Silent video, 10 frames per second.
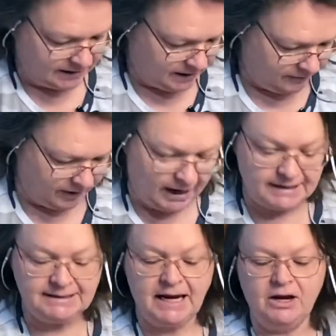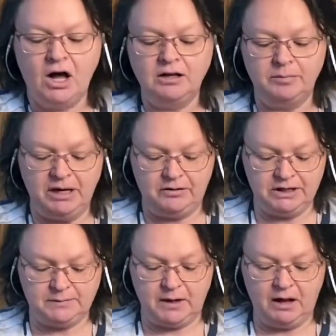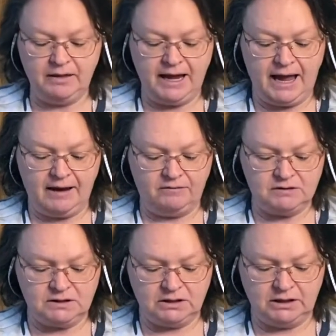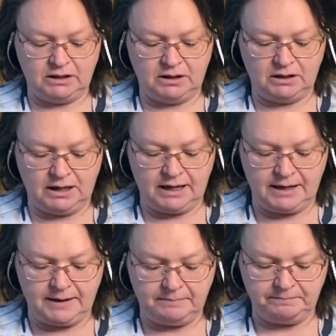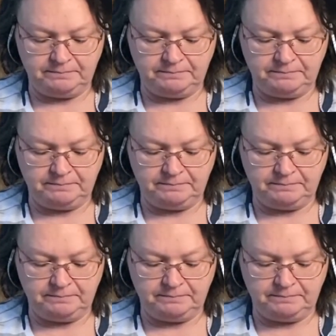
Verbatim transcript: All right, I, I call them earrings, but all they have is the little um,